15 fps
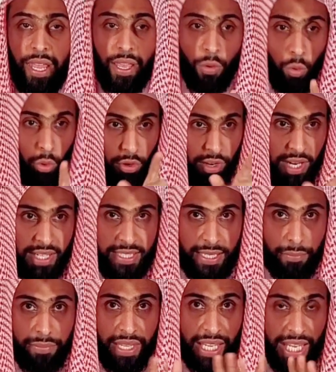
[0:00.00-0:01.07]
Or read
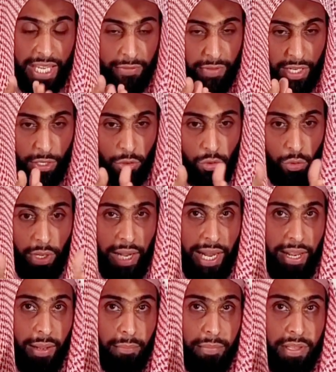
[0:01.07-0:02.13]
something even if it took
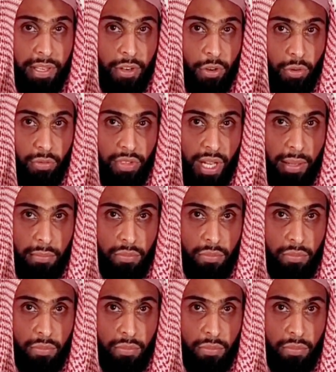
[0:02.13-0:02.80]
a period of time.